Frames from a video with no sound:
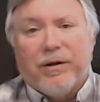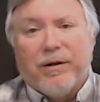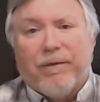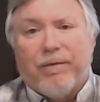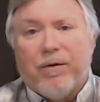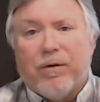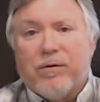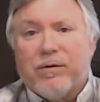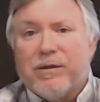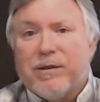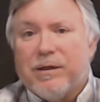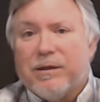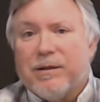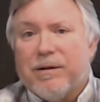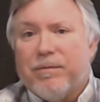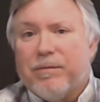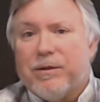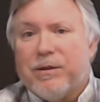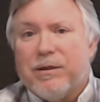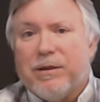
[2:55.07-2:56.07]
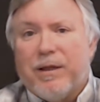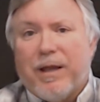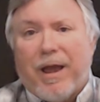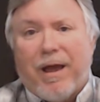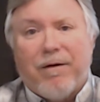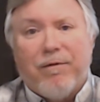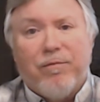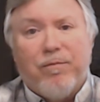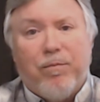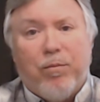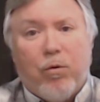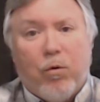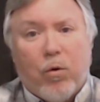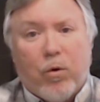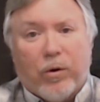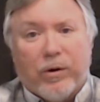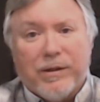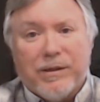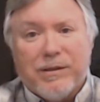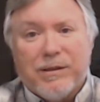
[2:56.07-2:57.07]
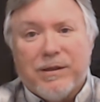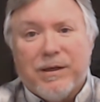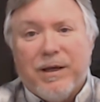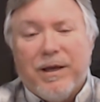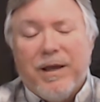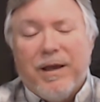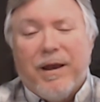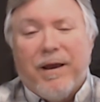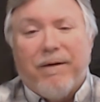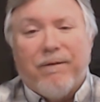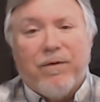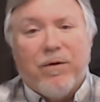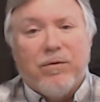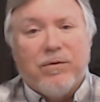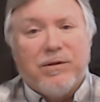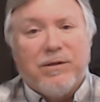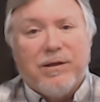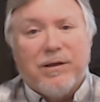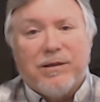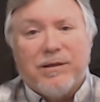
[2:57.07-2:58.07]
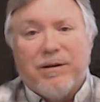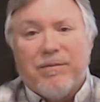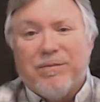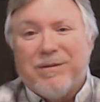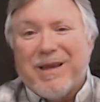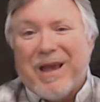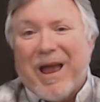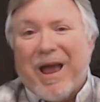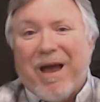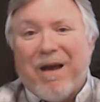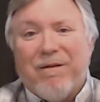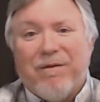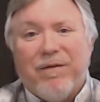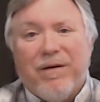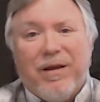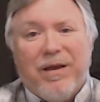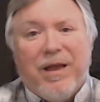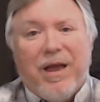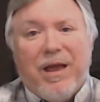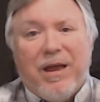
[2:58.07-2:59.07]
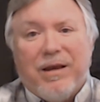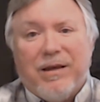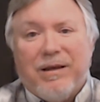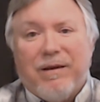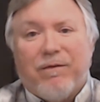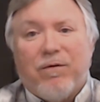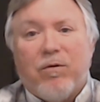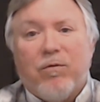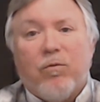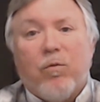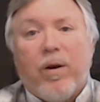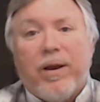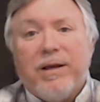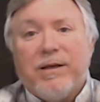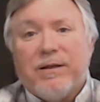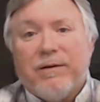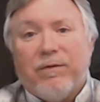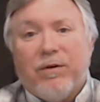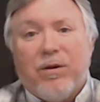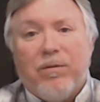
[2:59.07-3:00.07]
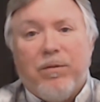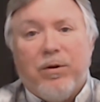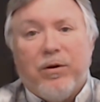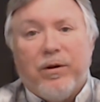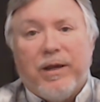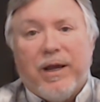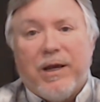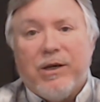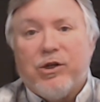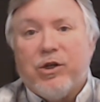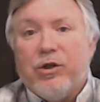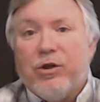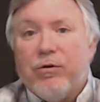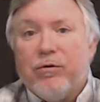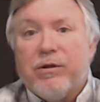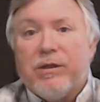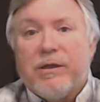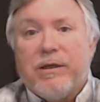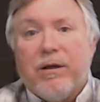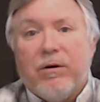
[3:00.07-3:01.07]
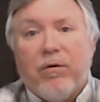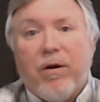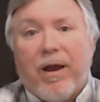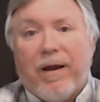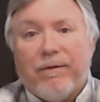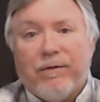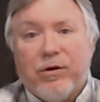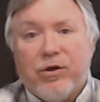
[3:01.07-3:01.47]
If those systems have ports, if those systems have different ways of communication, you still have to